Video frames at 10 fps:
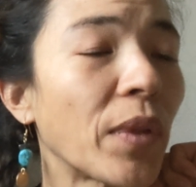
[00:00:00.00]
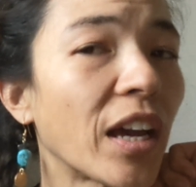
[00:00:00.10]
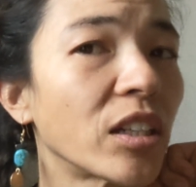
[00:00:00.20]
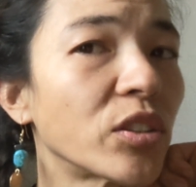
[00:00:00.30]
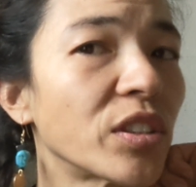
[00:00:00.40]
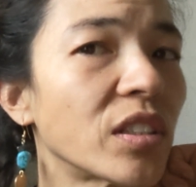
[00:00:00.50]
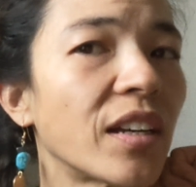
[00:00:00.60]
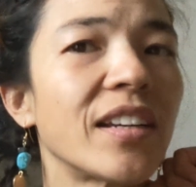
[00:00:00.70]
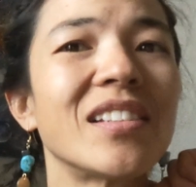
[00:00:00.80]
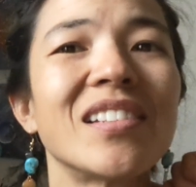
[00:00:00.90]

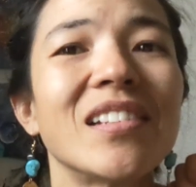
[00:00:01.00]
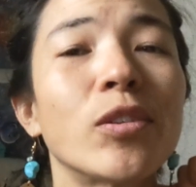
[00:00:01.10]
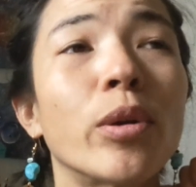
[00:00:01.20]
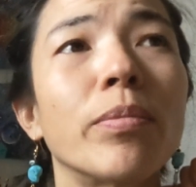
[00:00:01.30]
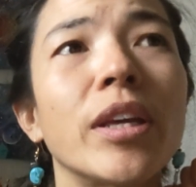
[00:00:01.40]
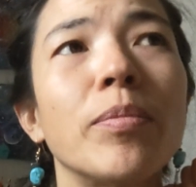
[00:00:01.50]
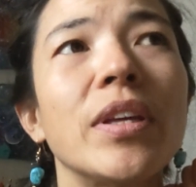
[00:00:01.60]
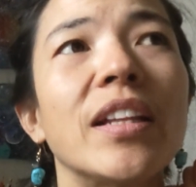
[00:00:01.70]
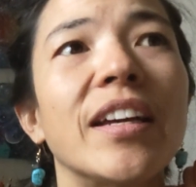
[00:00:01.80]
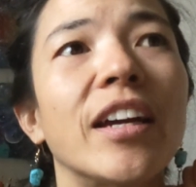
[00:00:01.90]
exercises, or
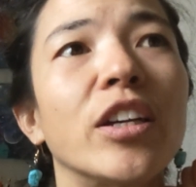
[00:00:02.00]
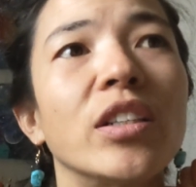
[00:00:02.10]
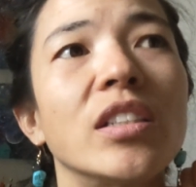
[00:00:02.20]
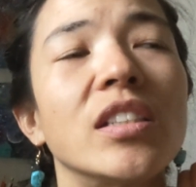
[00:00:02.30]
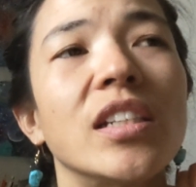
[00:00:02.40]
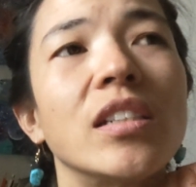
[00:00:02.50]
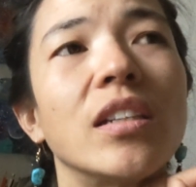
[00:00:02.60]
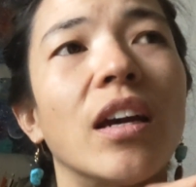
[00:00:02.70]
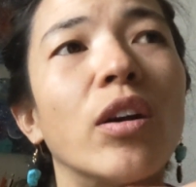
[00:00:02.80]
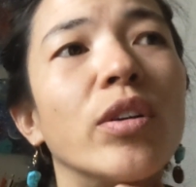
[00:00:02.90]
maybe I could sit
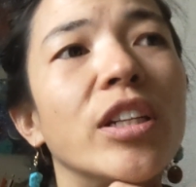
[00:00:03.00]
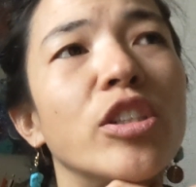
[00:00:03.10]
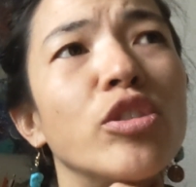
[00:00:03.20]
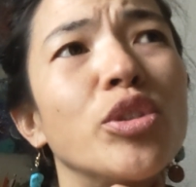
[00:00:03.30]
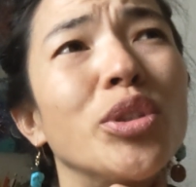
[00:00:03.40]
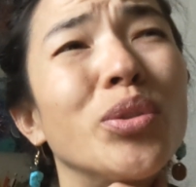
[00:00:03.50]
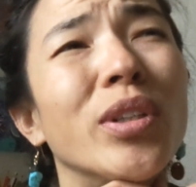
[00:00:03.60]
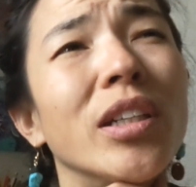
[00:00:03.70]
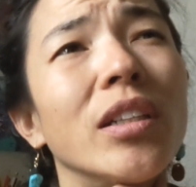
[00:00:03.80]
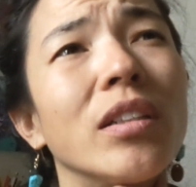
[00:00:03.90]
down and do
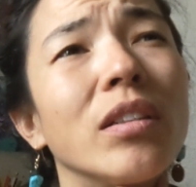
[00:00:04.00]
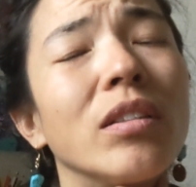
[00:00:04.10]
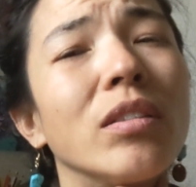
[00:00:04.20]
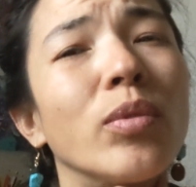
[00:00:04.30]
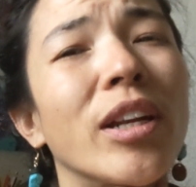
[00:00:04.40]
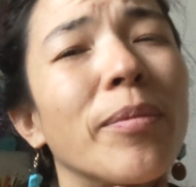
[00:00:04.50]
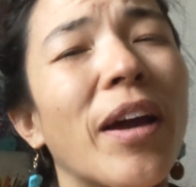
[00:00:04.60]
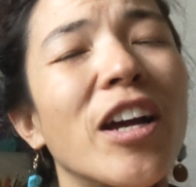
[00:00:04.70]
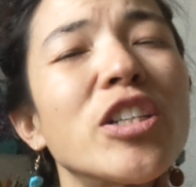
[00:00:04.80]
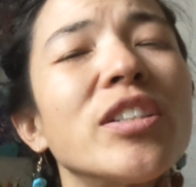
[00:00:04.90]
it when I'm
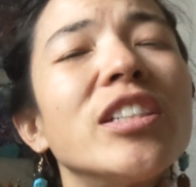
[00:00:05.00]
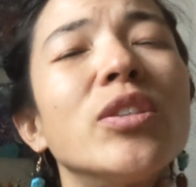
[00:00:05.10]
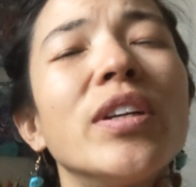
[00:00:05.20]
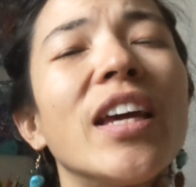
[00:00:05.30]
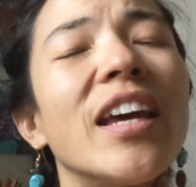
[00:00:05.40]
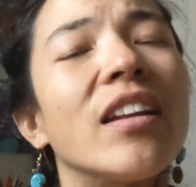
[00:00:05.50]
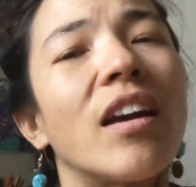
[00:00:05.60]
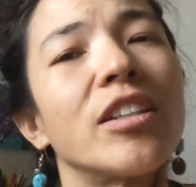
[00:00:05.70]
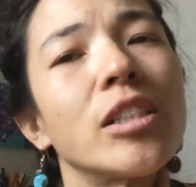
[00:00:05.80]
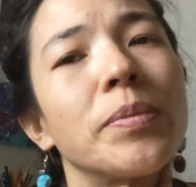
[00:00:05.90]
actually doing it and
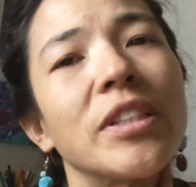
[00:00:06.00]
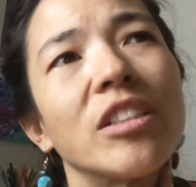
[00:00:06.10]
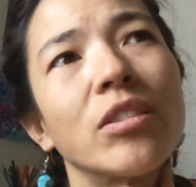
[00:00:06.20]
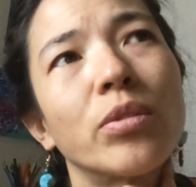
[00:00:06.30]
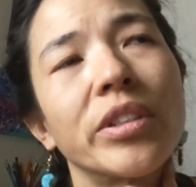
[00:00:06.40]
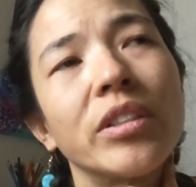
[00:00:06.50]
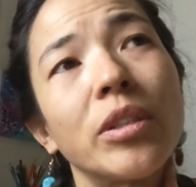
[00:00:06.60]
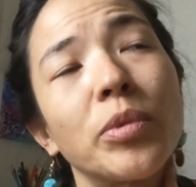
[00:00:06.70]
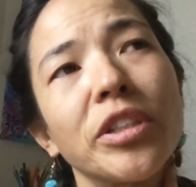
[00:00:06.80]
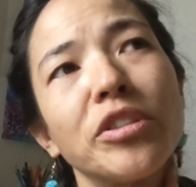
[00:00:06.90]
not just be a tutorial
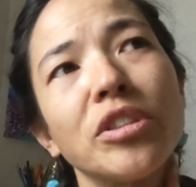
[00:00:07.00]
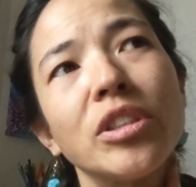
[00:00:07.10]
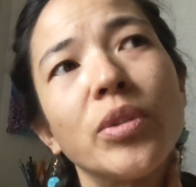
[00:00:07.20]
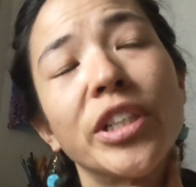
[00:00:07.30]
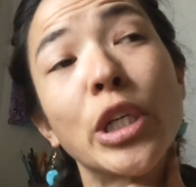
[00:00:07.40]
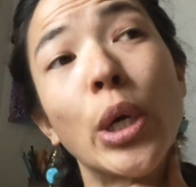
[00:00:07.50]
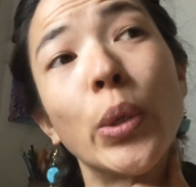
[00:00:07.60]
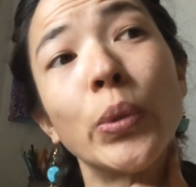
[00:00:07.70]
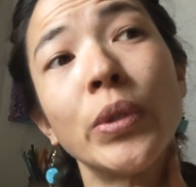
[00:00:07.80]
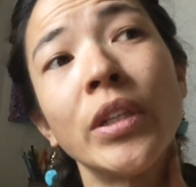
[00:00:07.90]
on what you should do on your
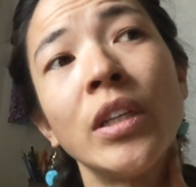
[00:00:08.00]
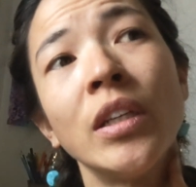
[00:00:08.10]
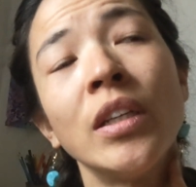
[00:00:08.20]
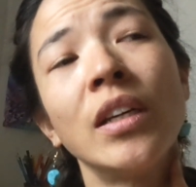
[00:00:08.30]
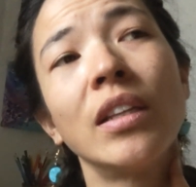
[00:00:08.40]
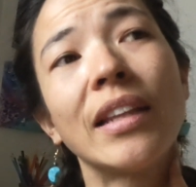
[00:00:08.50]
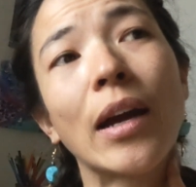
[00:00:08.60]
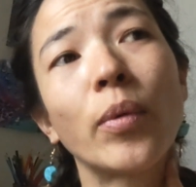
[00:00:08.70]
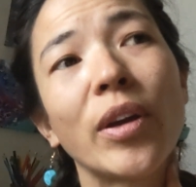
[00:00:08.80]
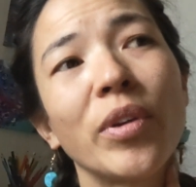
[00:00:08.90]
own.
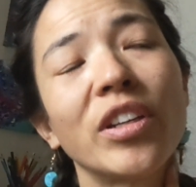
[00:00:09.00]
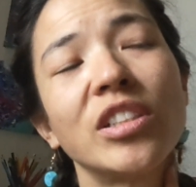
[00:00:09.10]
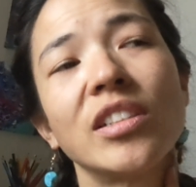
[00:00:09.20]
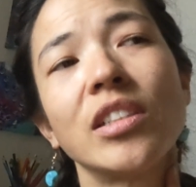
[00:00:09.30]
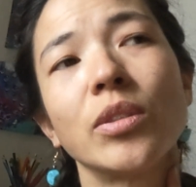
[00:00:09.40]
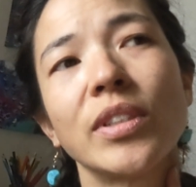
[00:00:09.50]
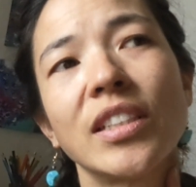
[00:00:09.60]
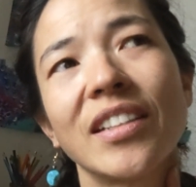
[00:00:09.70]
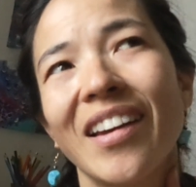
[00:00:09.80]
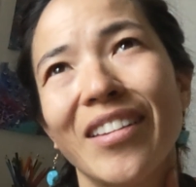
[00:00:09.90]
That way we could just do it
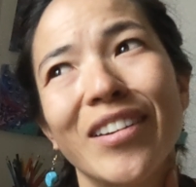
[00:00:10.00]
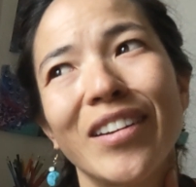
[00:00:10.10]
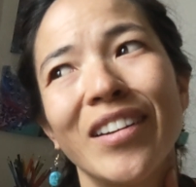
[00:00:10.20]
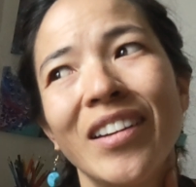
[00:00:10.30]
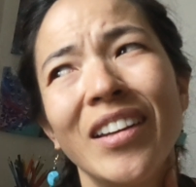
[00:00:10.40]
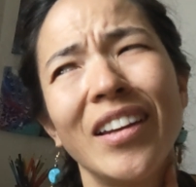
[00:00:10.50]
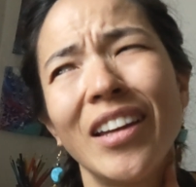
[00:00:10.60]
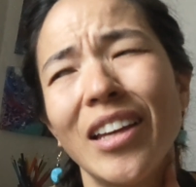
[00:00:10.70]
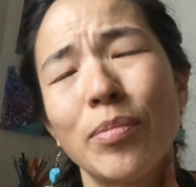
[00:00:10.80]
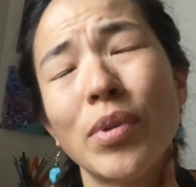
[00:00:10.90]
together.
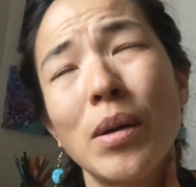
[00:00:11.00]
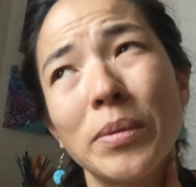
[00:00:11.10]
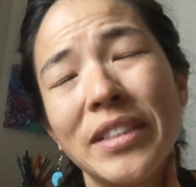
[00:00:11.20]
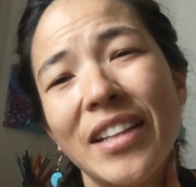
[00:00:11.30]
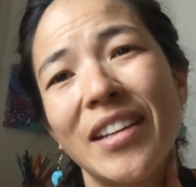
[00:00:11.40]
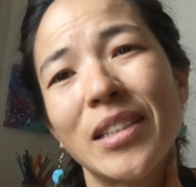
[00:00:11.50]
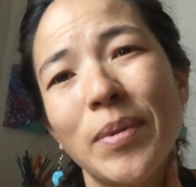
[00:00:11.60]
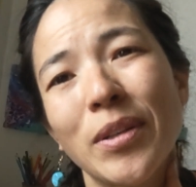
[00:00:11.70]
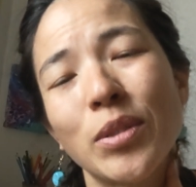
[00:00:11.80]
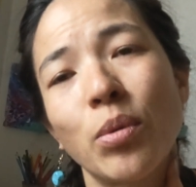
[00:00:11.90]
It probably takes
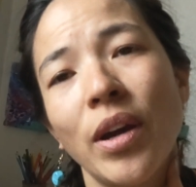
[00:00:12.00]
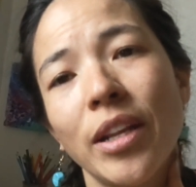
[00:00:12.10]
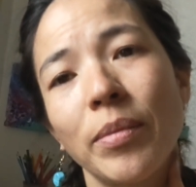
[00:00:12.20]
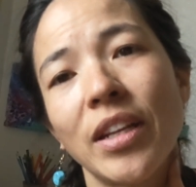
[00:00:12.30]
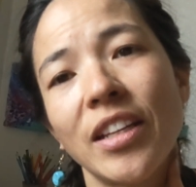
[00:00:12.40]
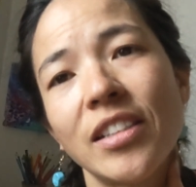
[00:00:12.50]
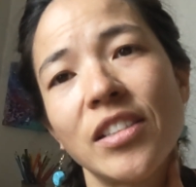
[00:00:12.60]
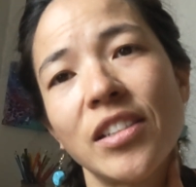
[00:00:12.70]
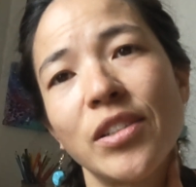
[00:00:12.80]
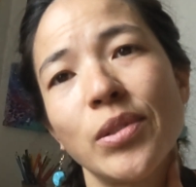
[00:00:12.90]
about 20 minutes
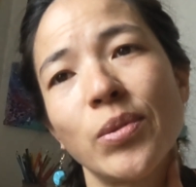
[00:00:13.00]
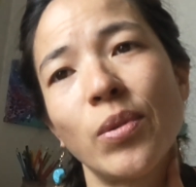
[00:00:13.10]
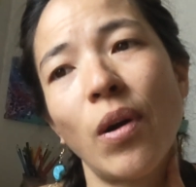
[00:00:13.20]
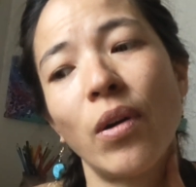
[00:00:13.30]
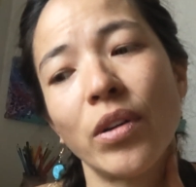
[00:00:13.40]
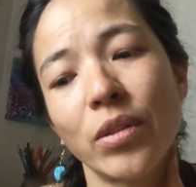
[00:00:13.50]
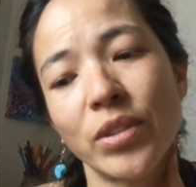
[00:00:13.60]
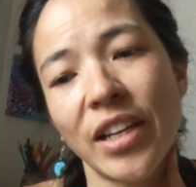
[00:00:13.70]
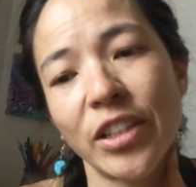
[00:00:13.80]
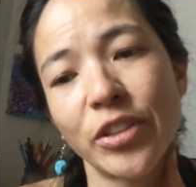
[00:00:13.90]
to do all
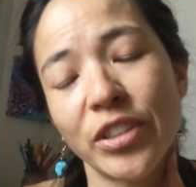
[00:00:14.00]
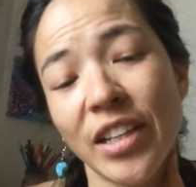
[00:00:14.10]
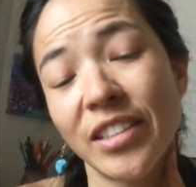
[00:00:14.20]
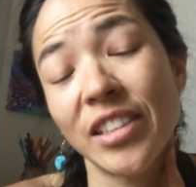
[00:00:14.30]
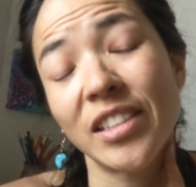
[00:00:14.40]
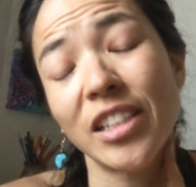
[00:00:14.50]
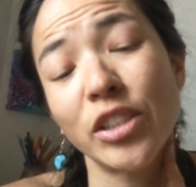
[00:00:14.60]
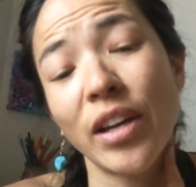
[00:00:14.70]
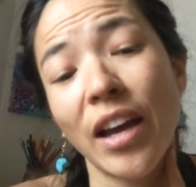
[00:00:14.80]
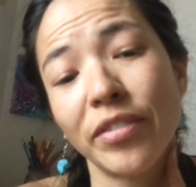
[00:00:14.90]
those exercises because
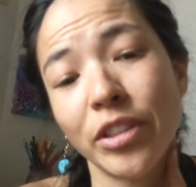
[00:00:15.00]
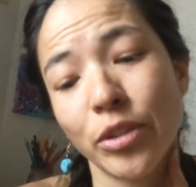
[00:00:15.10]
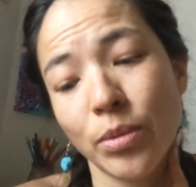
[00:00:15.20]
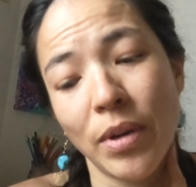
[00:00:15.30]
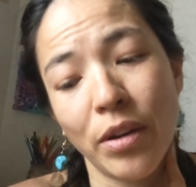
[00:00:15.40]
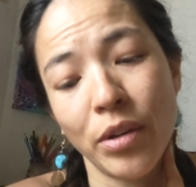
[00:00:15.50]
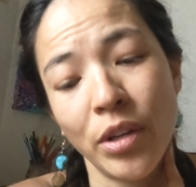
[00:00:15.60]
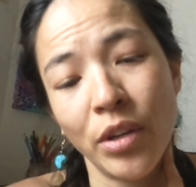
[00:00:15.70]
you have to do about